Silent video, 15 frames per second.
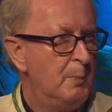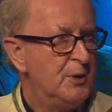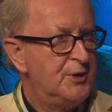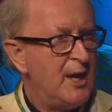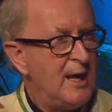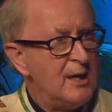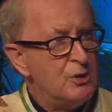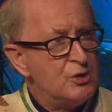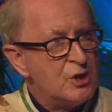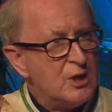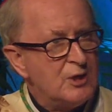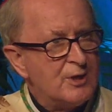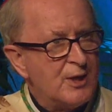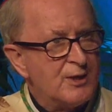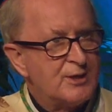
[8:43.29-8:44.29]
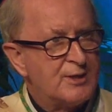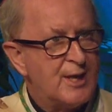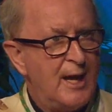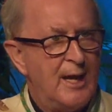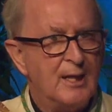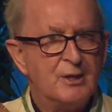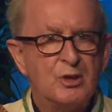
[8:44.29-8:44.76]
But then Jesus
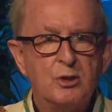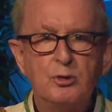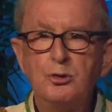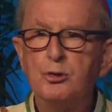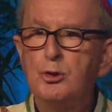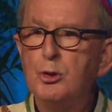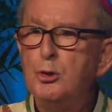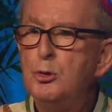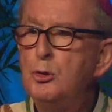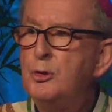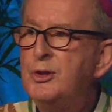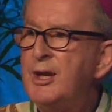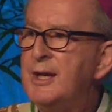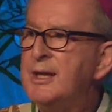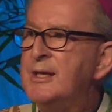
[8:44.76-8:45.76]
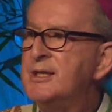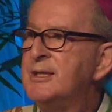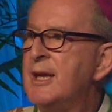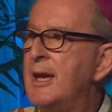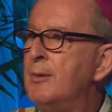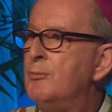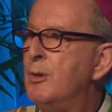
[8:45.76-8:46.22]
says, do
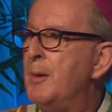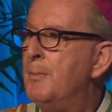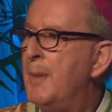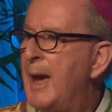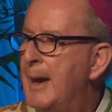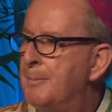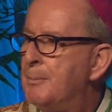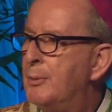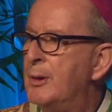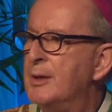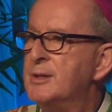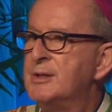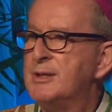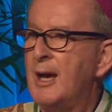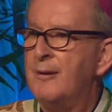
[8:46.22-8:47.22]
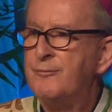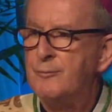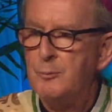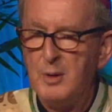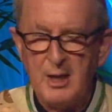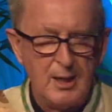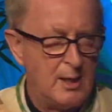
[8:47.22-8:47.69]
this in remembrance
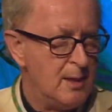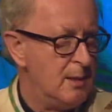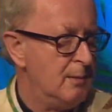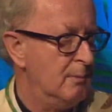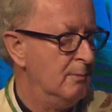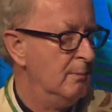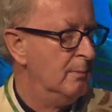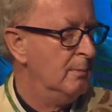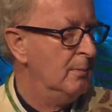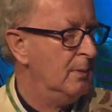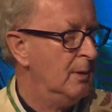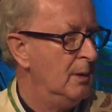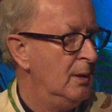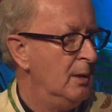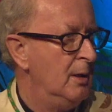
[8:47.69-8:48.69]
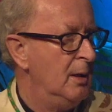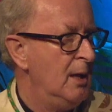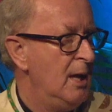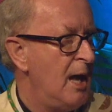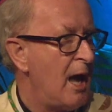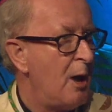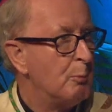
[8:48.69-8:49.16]
of me.
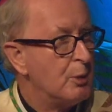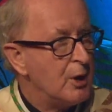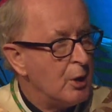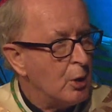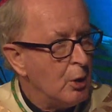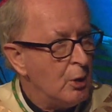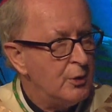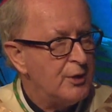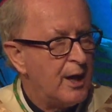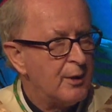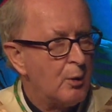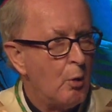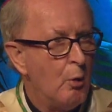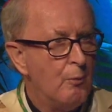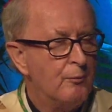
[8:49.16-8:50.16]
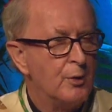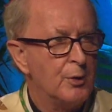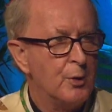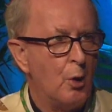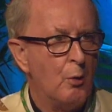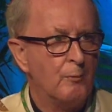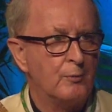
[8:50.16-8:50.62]
And we heard that over
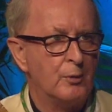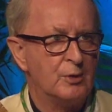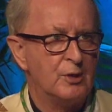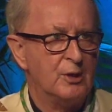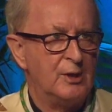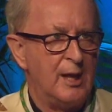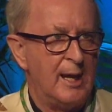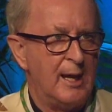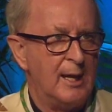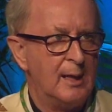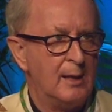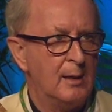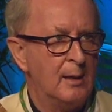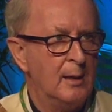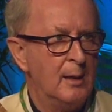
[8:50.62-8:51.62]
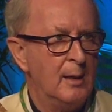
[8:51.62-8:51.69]
and over today.